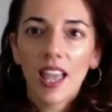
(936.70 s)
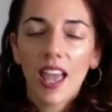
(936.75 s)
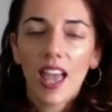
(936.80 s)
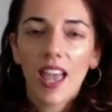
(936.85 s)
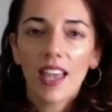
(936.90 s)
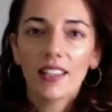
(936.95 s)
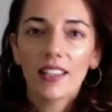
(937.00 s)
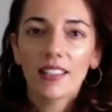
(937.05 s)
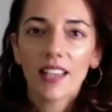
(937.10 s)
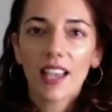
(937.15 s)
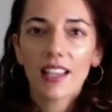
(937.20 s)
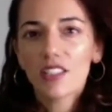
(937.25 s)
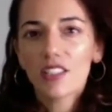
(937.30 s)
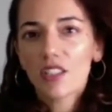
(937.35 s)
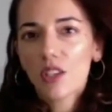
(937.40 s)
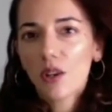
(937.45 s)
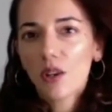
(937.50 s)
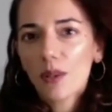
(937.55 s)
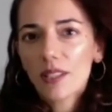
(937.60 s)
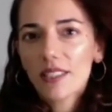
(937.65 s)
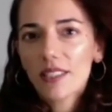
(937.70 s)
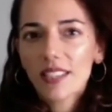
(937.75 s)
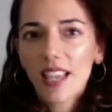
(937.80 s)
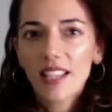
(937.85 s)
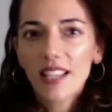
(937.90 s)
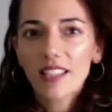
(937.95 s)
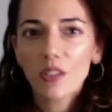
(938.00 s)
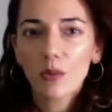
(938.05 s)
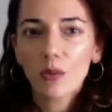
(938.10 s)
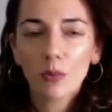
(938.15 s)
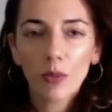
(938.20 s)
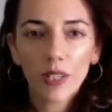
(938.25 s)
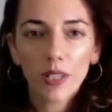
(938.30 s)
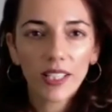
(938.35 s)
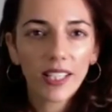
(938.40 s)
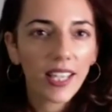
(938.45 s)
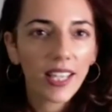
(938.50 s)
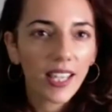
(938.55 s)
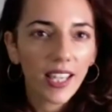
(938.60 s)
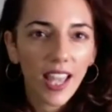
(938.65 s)
and and so it's it's a
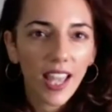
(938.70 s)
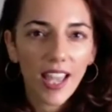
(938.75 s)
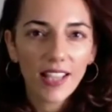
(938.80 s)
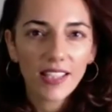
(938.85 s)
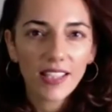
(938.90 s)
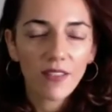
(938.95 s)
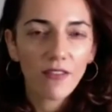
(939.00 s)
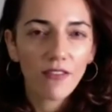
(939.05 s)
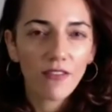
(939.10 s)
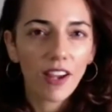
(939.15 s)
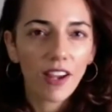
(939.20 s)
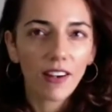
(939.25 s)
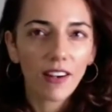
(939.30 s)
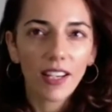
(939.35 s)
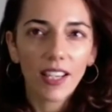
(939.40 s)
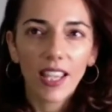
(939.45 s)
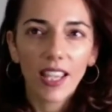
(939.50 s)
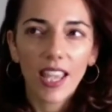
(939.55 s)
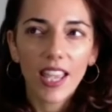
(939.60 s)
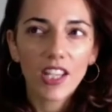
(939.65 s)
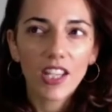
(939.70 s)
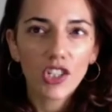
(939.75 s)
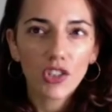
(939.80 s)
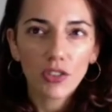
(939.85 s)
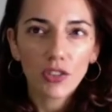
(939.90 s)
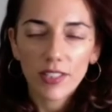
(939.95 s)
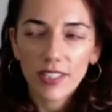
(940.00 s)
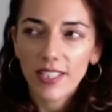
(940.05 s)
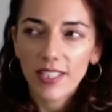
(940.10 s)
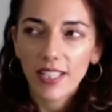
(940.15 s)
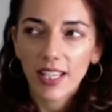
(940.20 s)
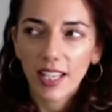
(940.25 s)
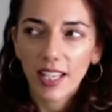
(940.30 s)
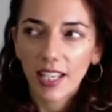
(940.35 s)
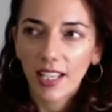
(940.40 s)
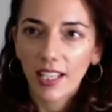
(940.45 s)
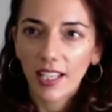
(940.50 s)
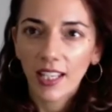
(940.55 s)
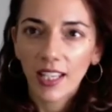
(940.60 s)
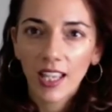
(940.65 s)
really it's a very
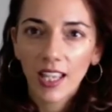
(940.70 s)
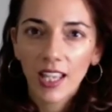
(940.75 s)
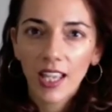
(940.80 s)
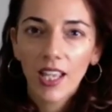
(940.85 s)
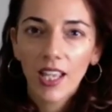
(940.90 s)
interesting,